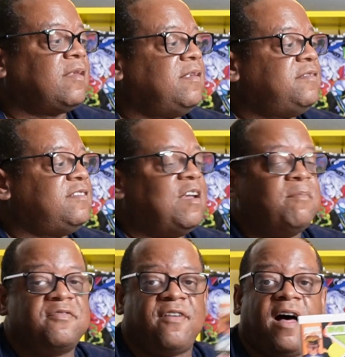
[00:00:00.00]
This is
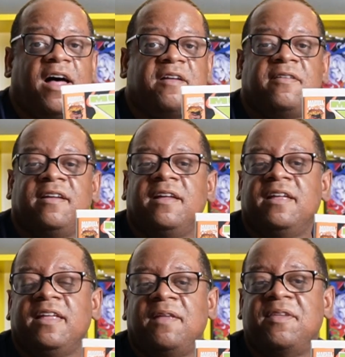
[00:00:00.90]
#5.
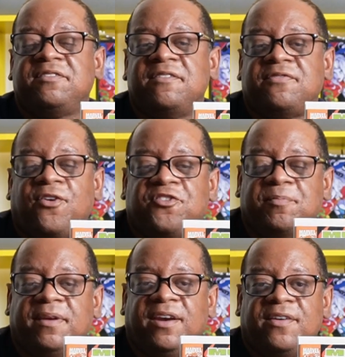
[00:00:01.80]
And this is the first
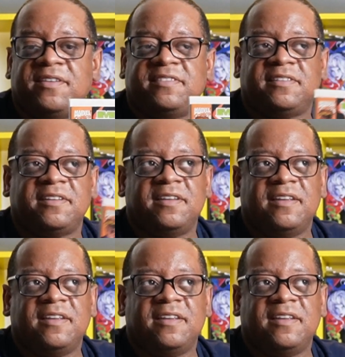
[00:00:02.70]
appearance,